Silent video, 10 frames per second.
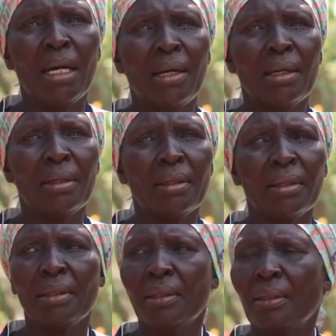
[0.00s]
and
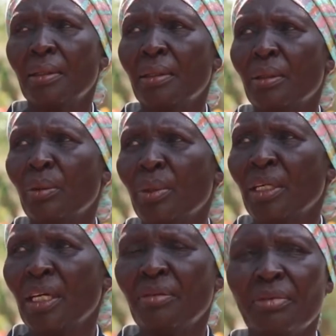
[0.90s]
uh, we
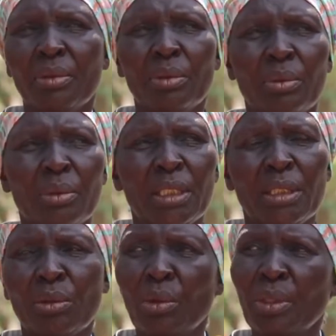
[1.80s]
have uh,
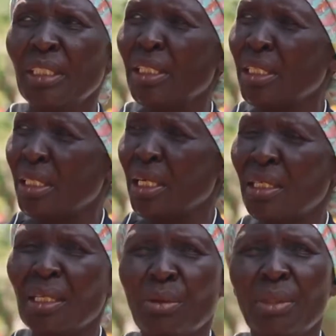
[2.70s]
in colleges, other